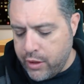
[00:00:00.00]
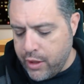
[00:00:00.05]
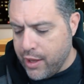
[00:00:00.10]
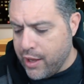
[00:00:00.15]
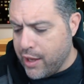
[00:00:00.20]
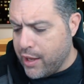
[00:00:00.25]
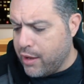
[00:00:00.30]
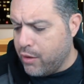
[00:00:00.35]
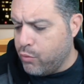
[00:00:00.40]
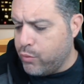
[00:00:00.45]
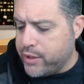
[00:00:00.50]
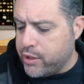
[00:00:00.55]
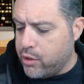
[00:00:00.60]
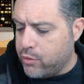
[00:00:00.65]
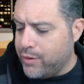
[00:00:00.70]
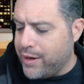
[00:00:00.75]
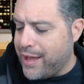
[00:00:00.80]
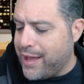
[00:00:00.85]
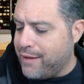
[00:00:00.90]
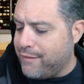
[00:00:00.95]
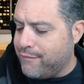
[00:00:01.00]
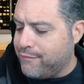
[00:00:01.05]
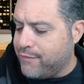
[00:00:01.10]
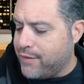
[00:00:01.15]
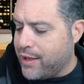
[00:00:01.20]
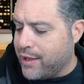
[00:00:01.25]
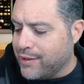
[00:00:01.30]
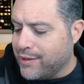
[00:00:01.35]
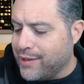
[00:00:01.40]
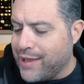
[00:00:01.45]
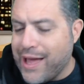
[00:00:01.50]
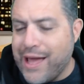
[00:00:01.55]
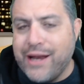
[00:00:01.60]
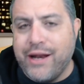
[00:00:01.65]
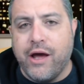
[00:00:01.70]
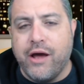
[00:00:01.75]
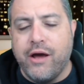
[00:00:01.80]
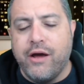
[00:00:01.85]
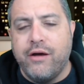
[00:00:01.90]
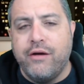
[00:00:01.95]
uh, we don't have a lot
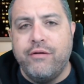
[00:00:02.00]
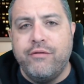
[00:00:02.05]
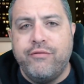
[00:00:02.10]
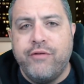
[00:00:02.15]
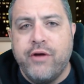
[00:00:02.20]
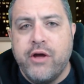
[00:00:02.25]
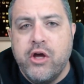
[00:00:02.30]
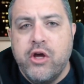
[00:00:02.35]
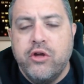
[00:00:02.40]
of